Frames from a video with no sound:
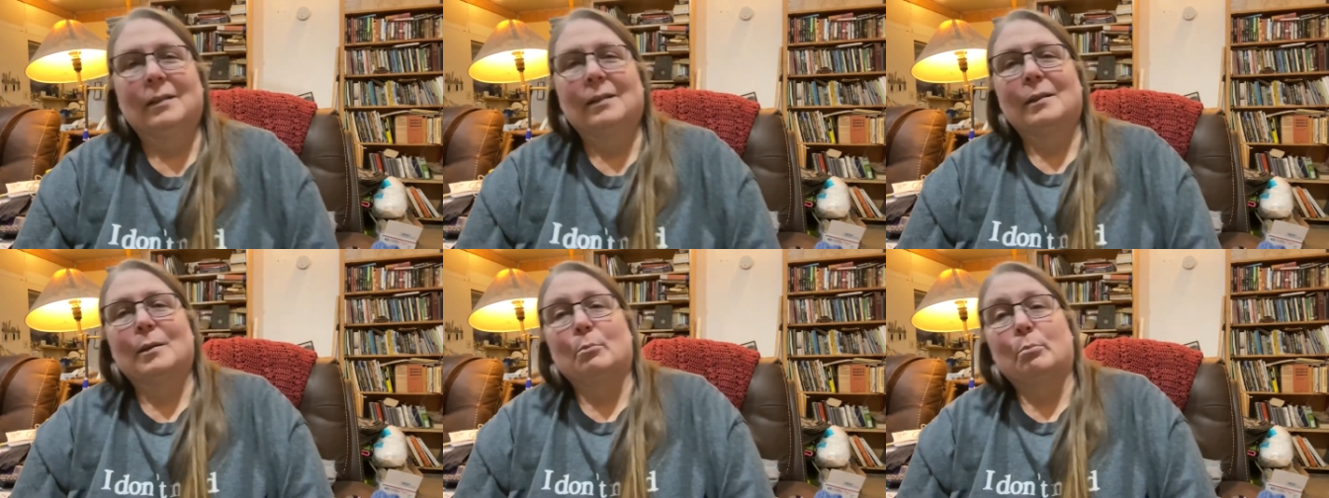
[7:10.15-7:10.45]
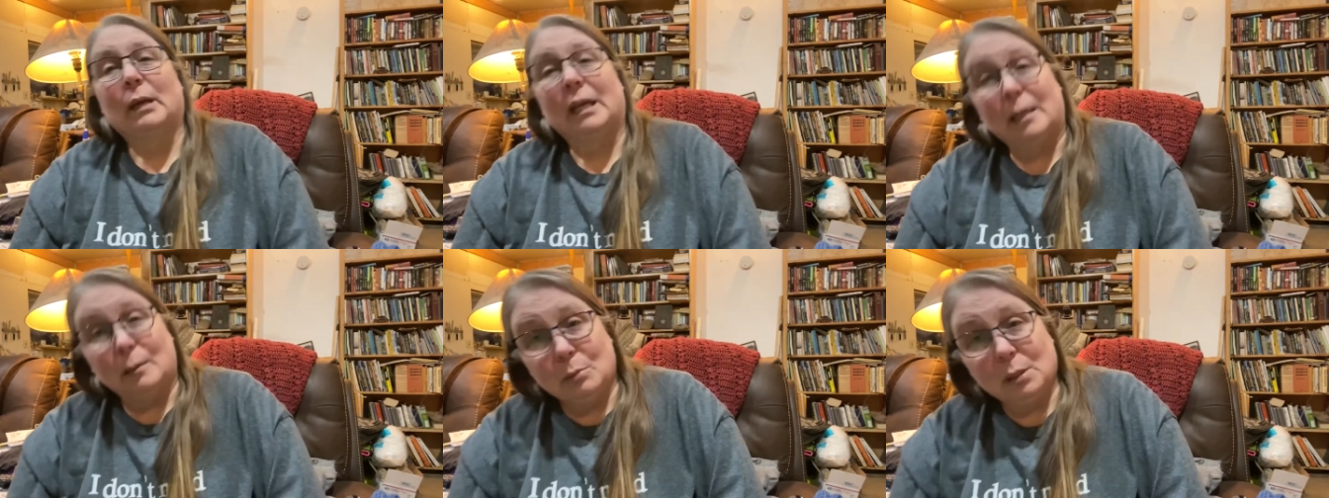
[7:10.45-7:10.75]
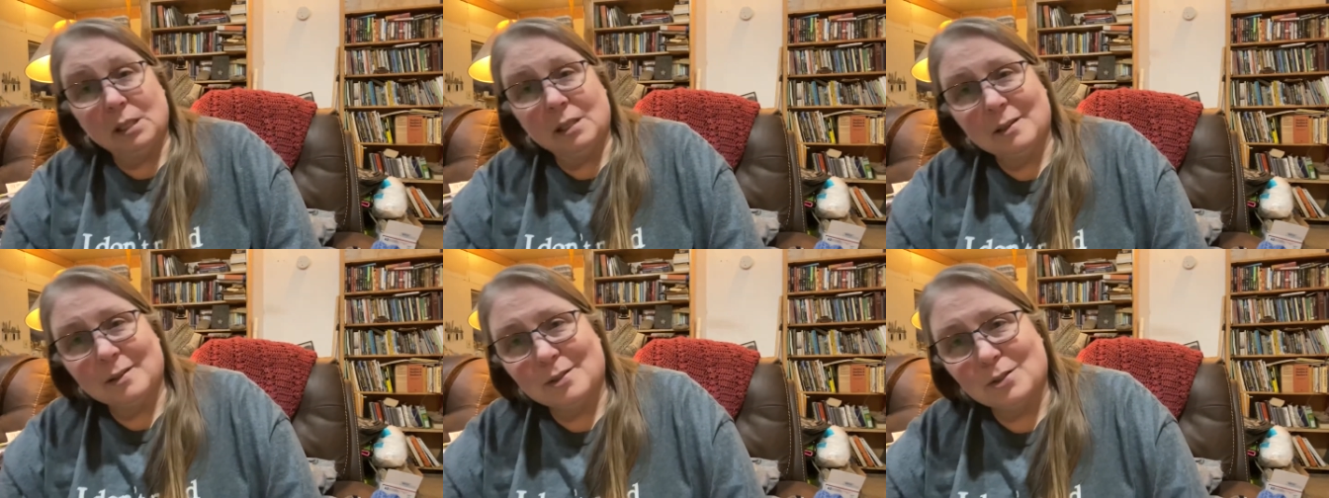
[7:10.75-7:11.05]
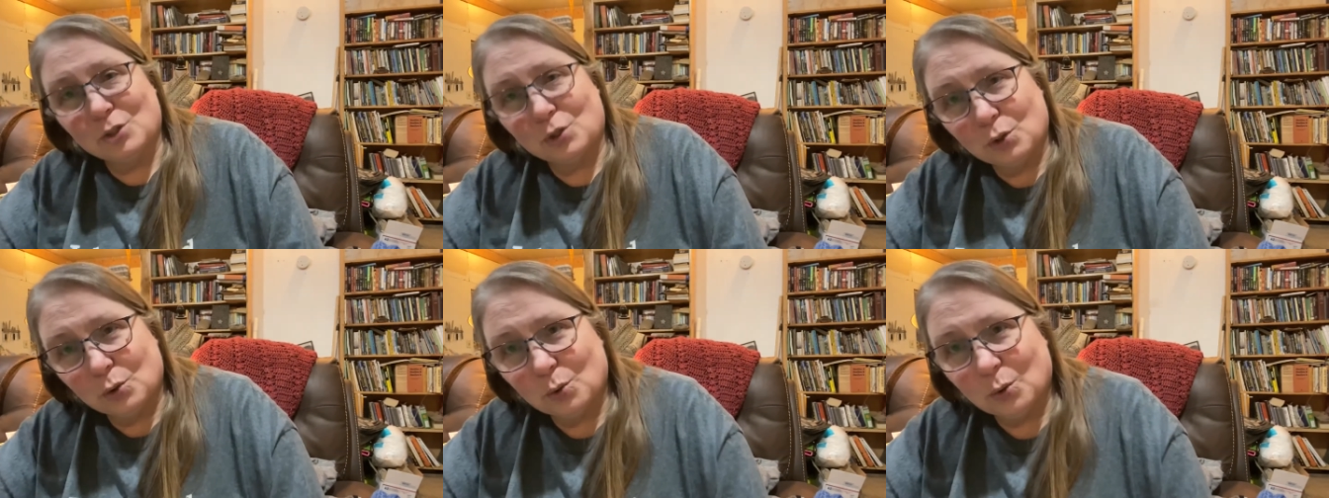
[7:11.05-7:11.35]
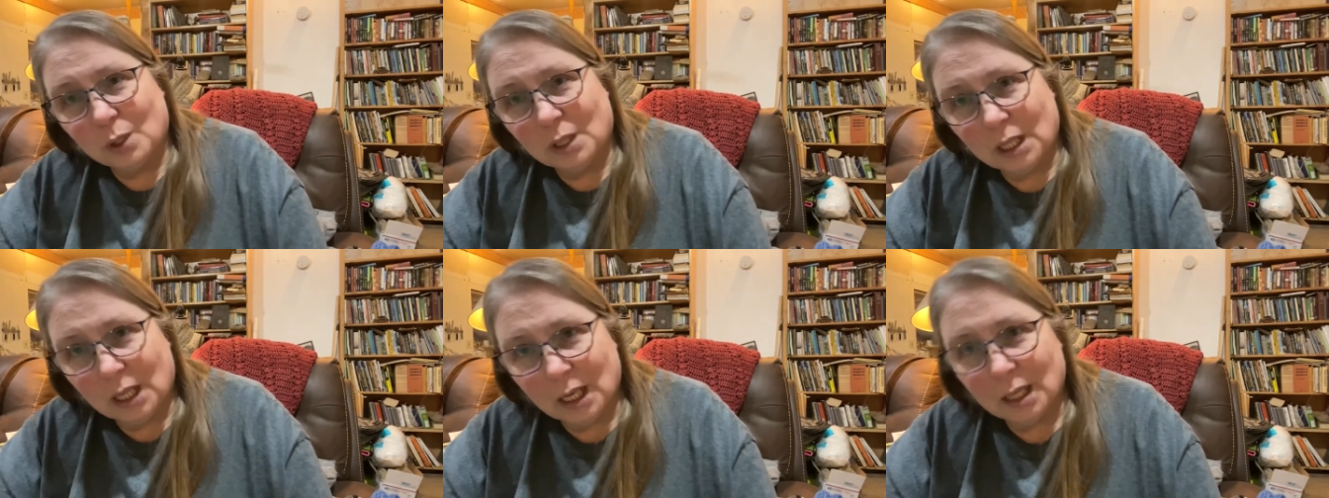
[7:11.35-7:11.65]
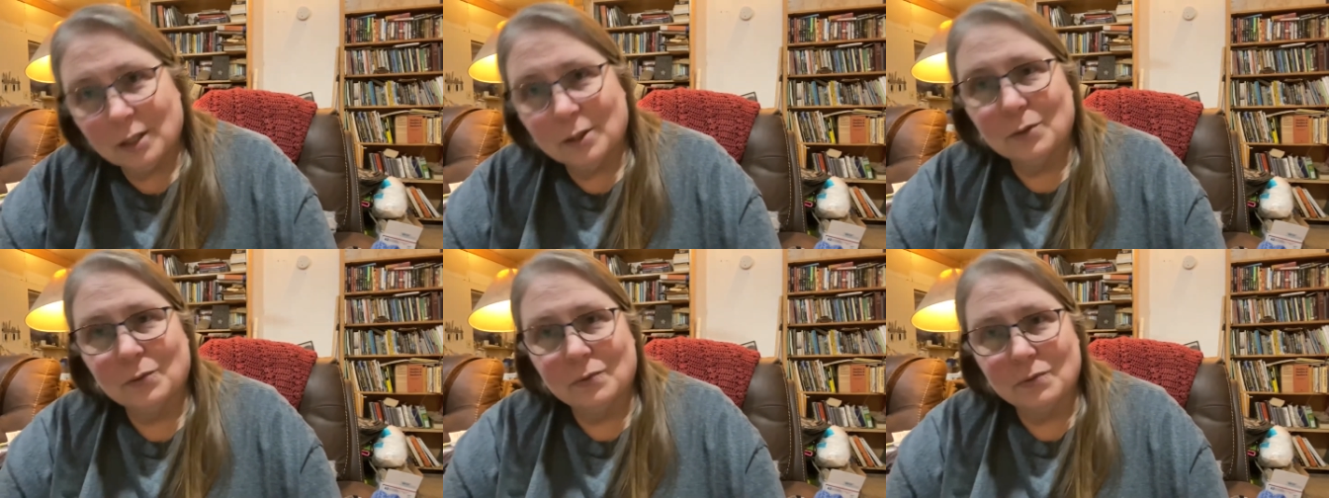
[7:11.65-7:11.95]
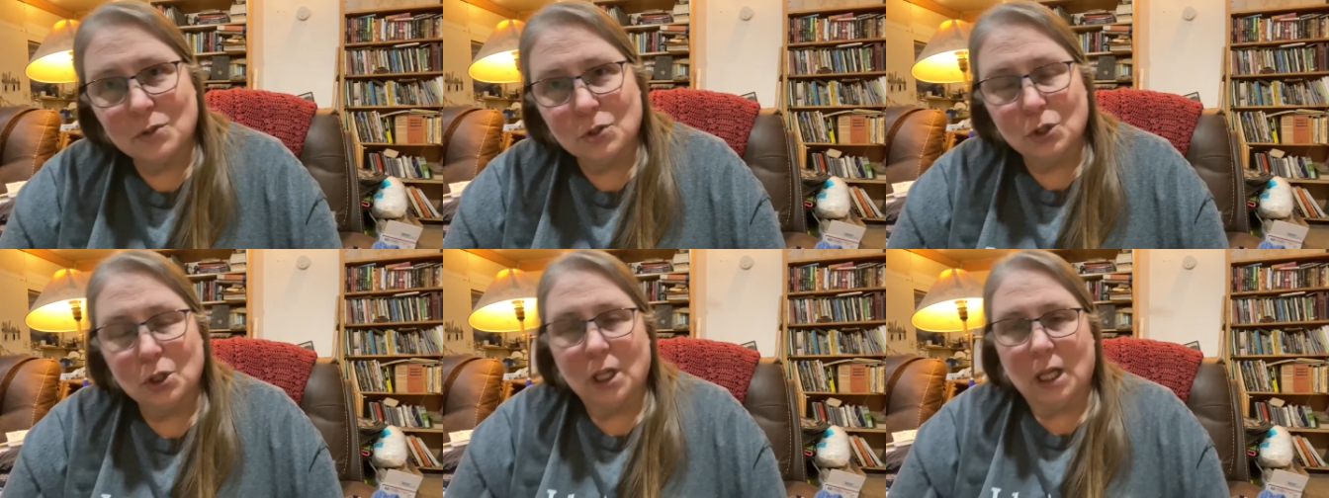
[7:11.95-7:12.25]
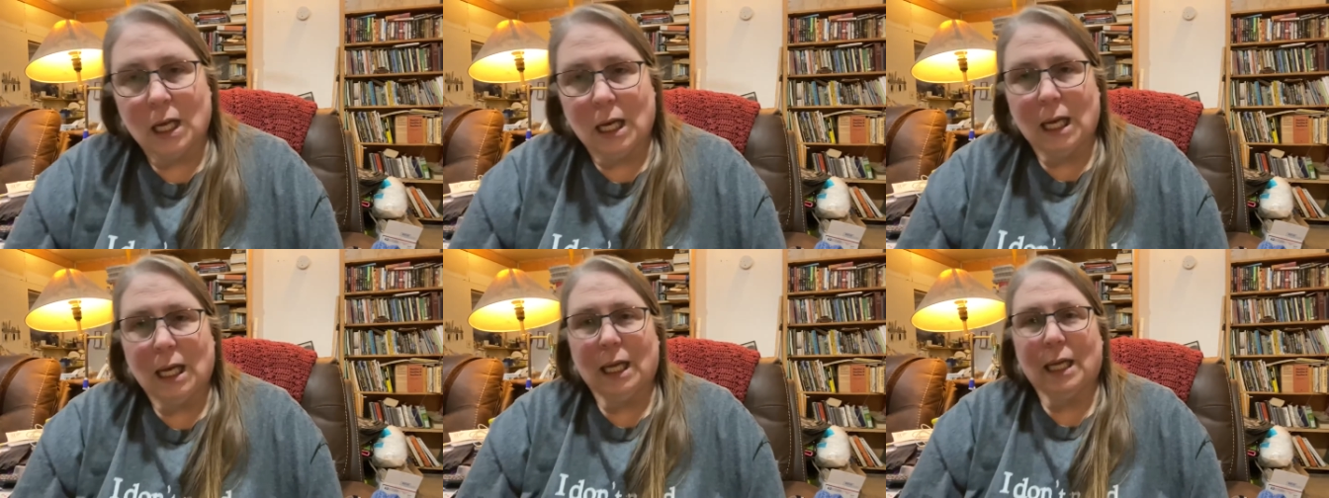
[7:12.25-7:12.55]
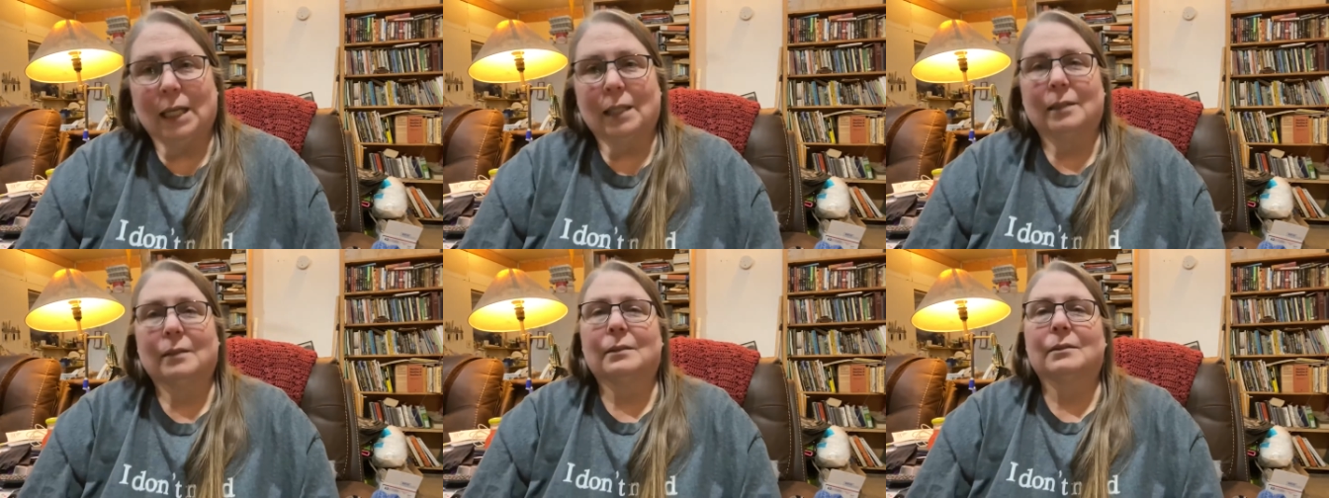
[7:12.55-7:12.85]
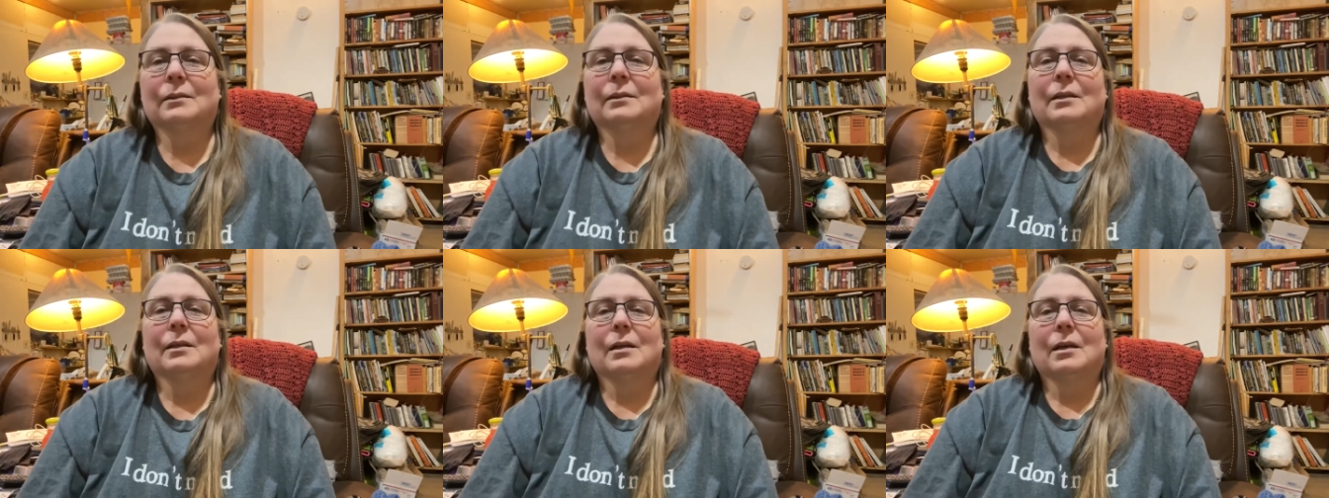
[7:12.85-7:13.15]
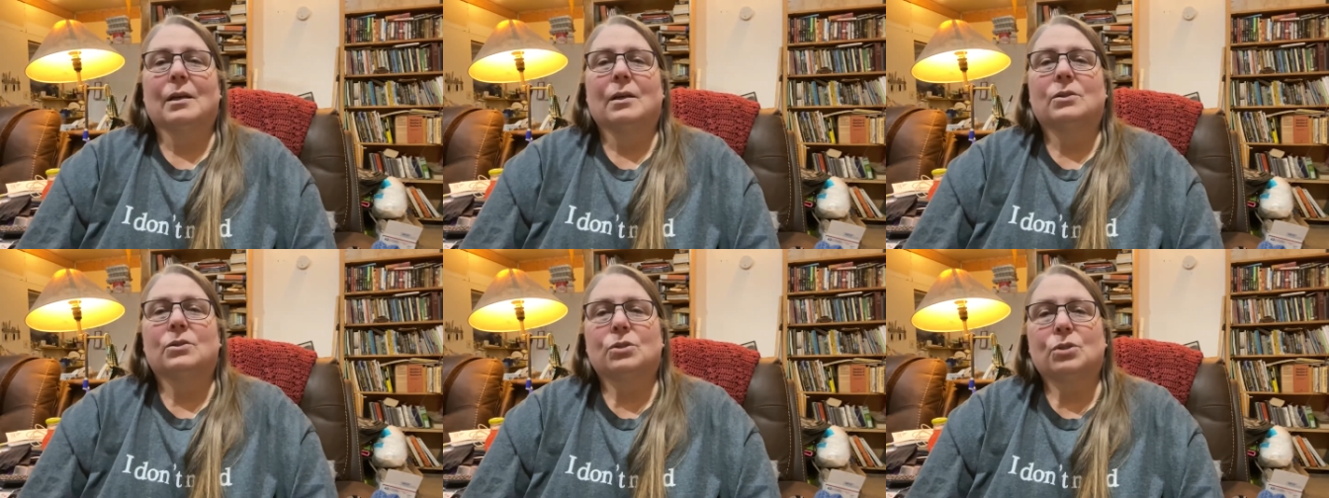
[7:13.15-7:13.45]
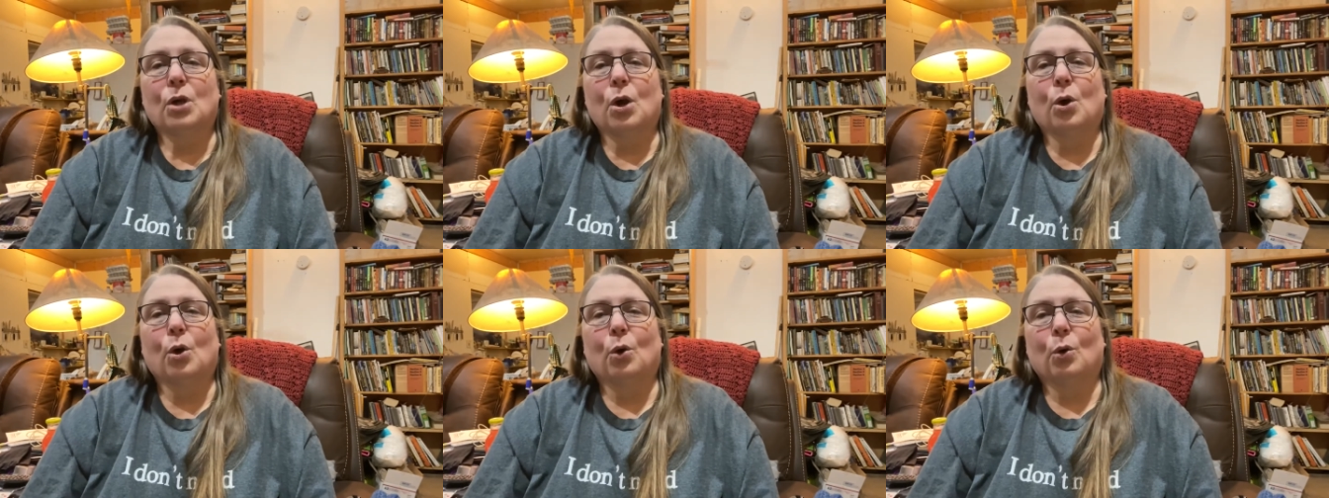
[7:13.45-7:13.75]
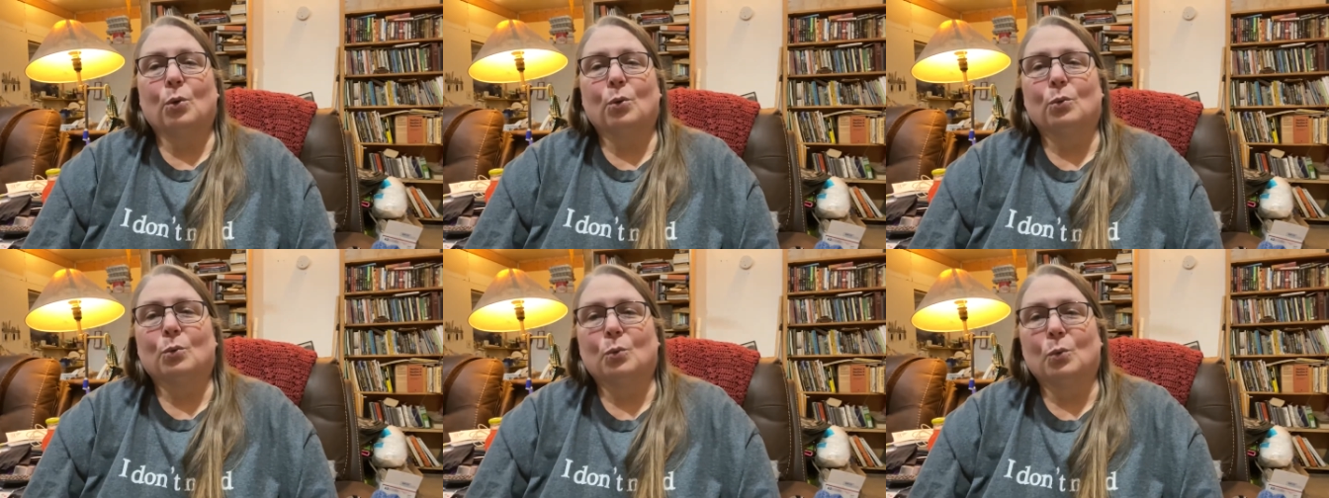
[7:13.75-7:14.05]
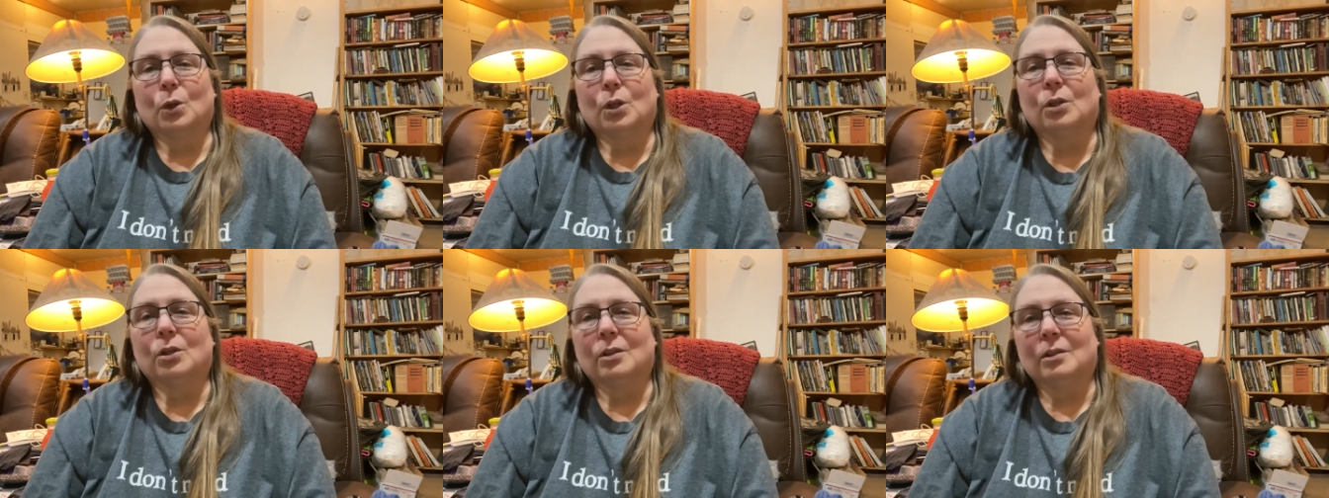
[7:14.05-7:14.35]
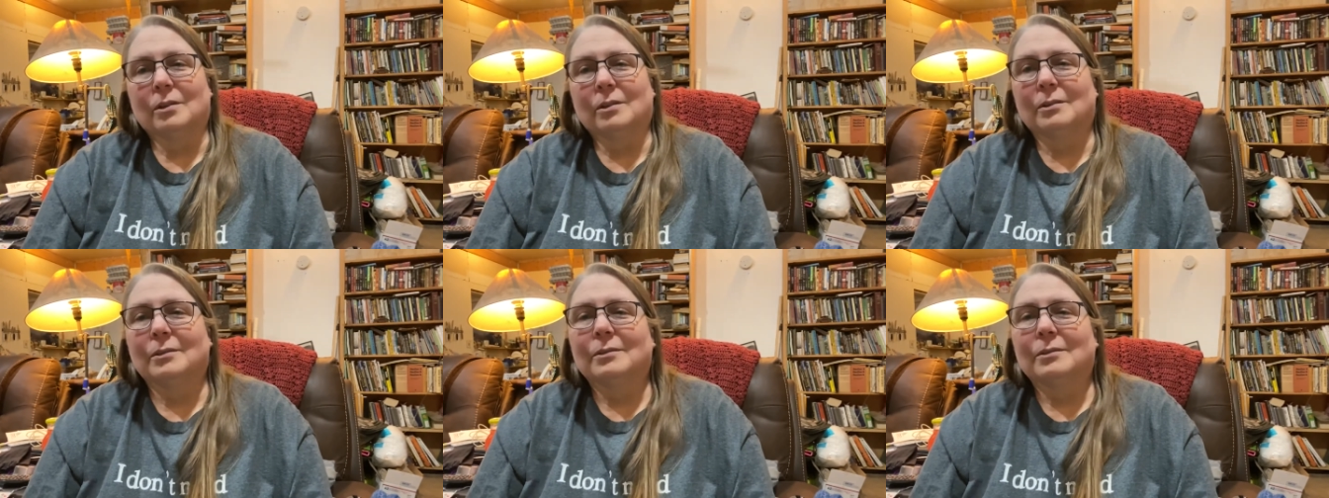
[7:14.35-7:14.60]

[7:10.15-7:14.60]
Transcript: The baby is due in the end of July. So we're